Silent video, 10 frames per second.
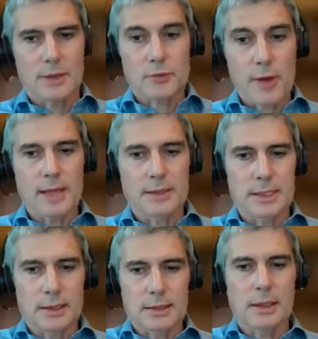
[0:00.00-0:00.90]
a,
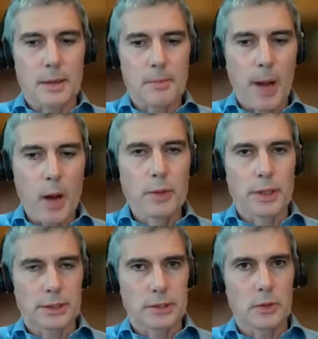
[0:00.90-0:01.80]
transient
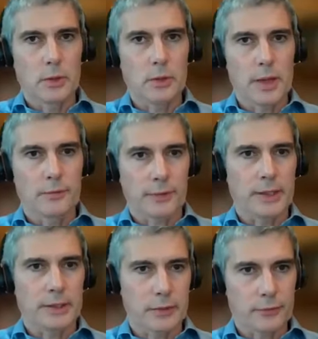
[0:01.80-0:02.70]
component to
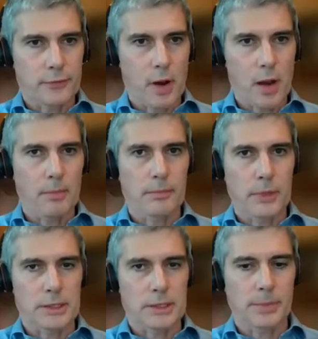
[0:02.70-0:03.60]
inflation from
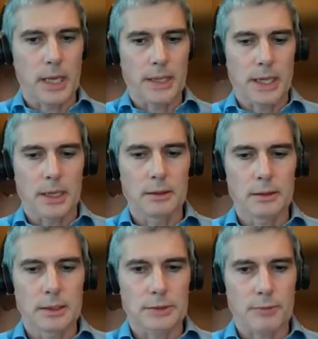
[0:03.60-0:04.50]
the supply
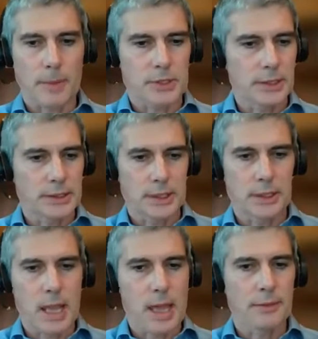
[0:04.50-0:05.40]
chain disruptions
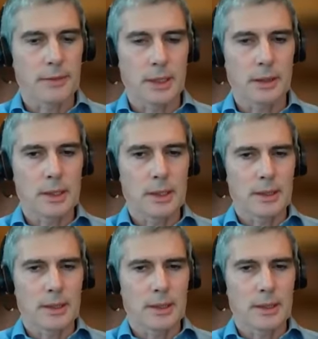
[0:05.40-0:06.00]
and and the